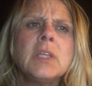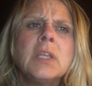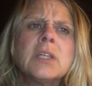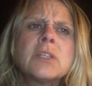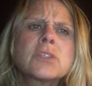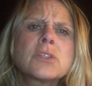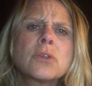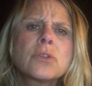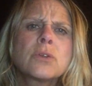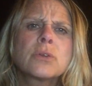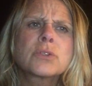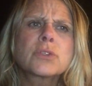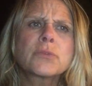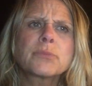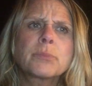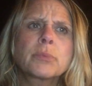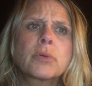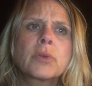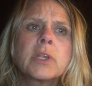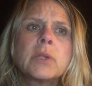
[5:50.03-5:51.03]
And so those
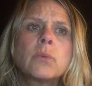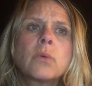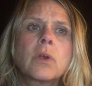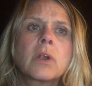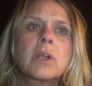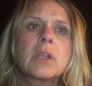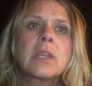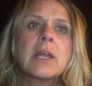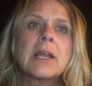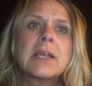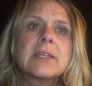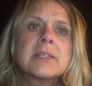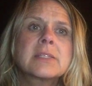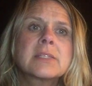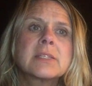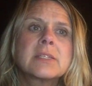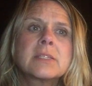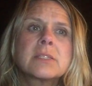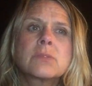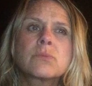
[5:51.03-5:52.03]
pre-war
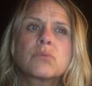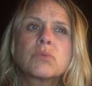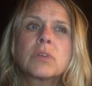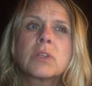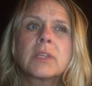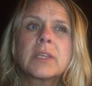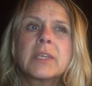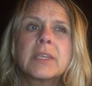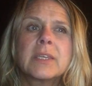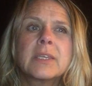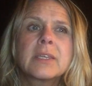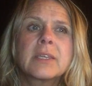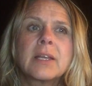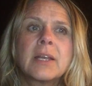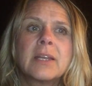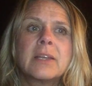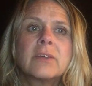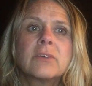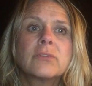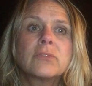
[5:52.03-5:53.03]
alliances really
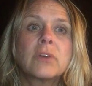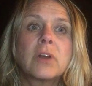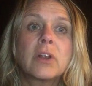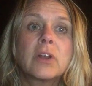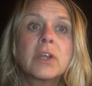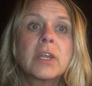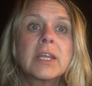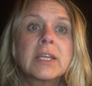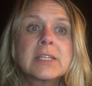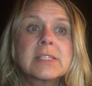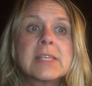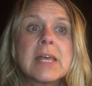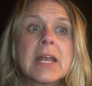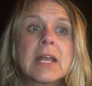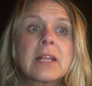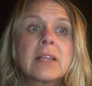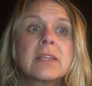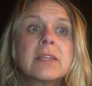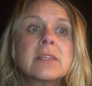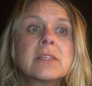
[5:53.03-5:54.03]
kind of aren't
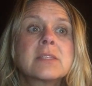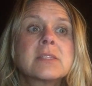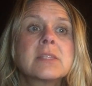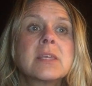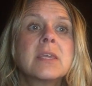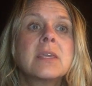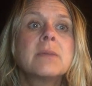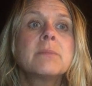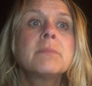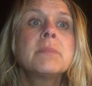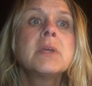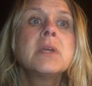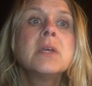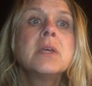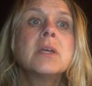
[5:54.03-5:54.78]
exactly the same.